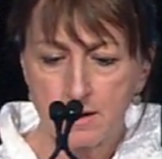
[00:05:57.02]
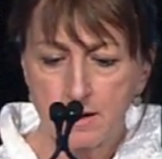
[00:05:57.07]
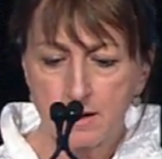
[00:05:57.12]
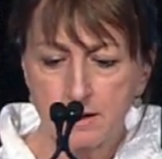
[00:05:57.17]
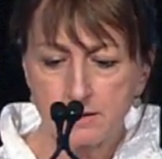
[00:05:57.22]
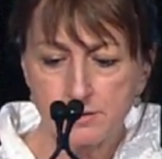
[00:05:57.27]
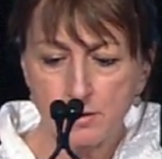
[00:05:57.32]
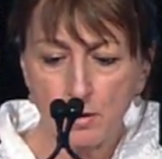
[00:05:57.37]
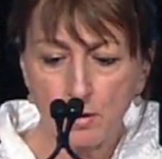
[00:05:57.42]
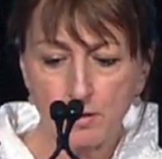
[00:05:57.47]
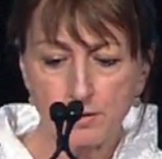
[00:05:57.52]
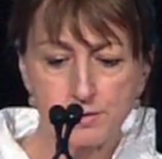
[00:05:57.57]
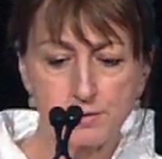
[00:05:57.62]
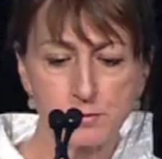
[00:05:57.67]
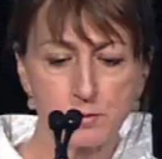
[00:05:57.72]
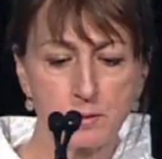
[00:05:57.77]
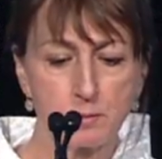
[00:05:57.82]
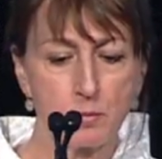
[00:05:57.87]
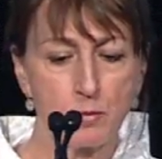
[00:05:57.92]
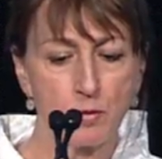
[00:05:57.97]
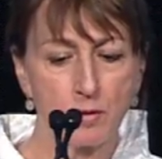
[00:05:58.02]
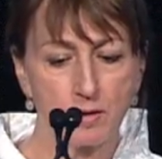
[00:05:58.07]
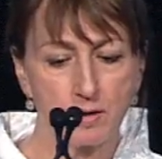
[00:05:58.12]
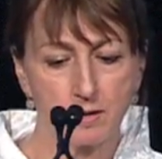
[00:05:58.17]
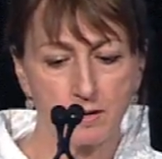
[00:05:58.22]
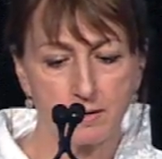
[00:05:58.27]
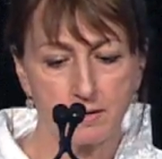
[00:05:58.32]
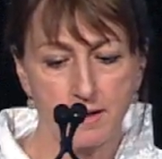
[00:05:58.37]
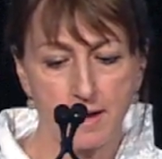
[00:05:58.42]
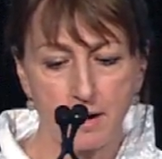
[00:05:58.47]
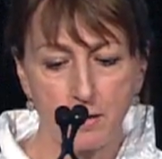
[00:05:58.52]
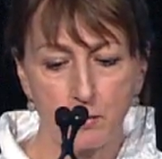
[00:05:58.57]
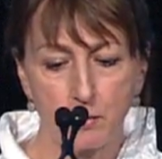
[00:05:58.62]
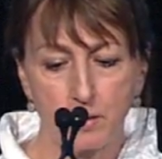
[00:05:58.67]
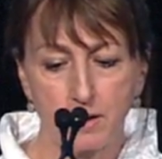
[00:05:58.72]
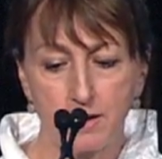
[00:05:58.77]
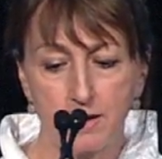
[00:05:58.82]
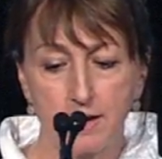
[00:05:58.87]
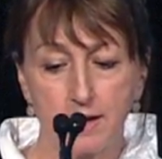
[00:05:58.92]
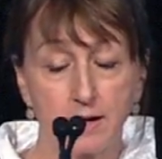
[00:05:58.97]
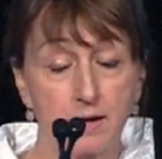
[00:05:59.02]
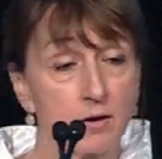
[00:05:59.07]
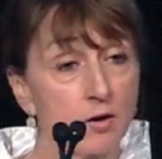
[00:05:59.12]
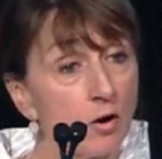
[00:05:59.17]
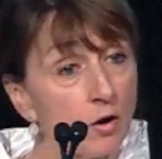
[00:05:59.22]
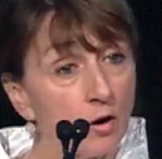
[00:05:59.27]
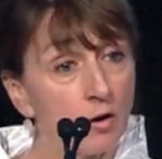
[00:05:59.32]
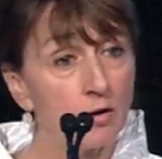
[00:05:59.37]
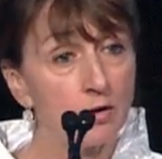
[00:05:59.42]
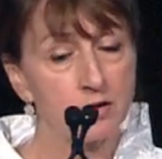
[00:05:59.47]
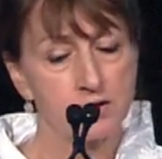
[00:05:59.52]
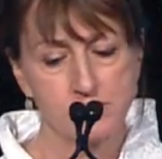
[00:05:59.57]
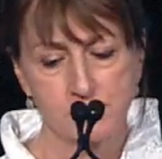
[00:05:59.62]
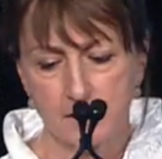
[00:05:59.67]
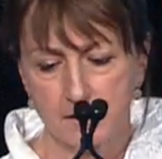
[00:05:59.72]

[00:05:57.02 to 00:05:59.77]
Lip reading: It's also important that we encourage